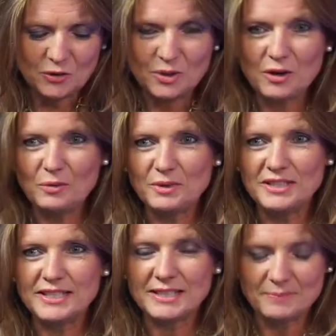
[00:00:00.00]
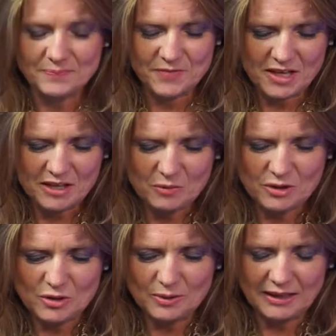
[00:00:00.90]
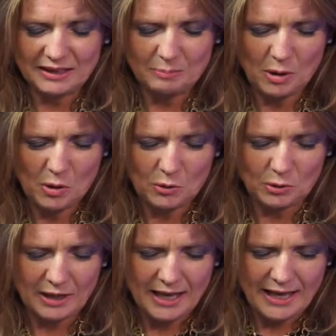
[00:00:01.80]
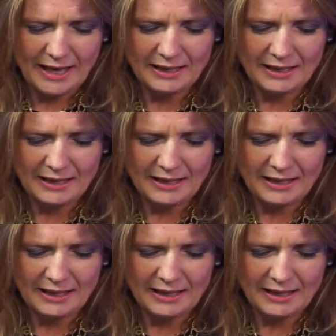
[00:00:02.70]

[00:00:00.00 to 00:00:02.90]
So we thought we'd do a little poll.